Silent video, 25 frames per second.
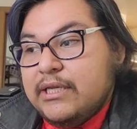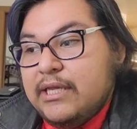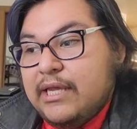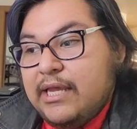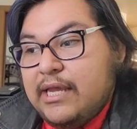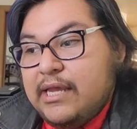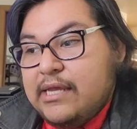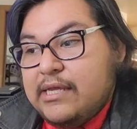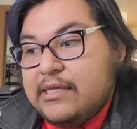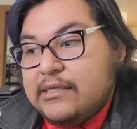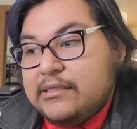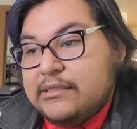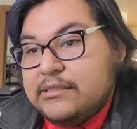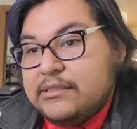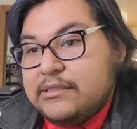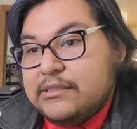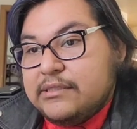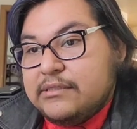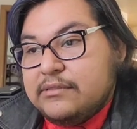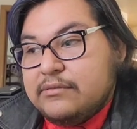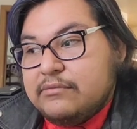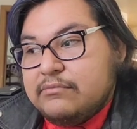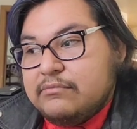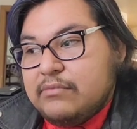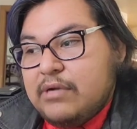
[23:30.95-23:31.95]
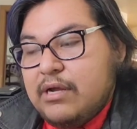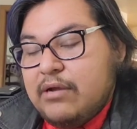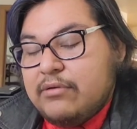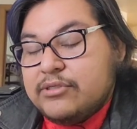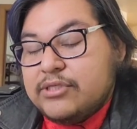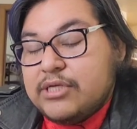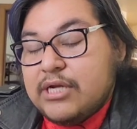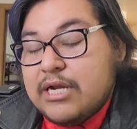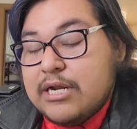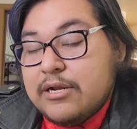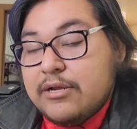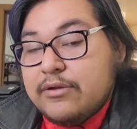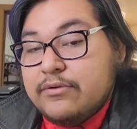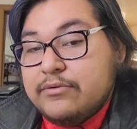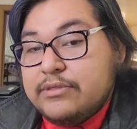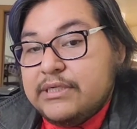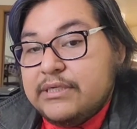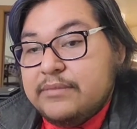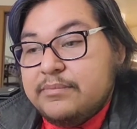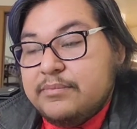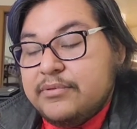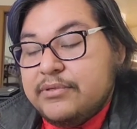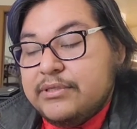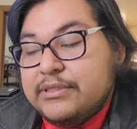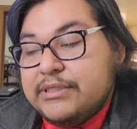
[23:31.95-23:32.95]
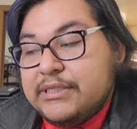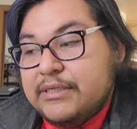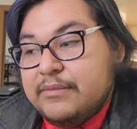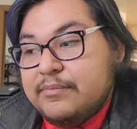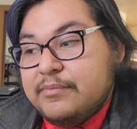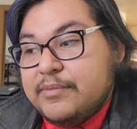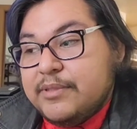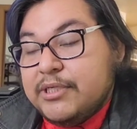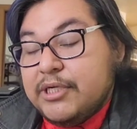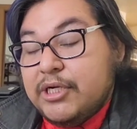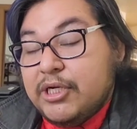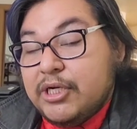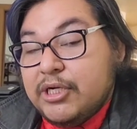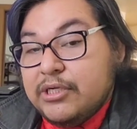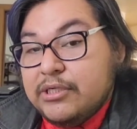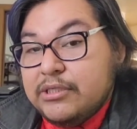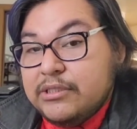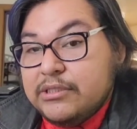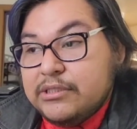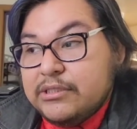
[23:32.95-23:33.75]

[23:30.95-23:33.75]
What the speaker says: and I was trying to go deeper and deeper,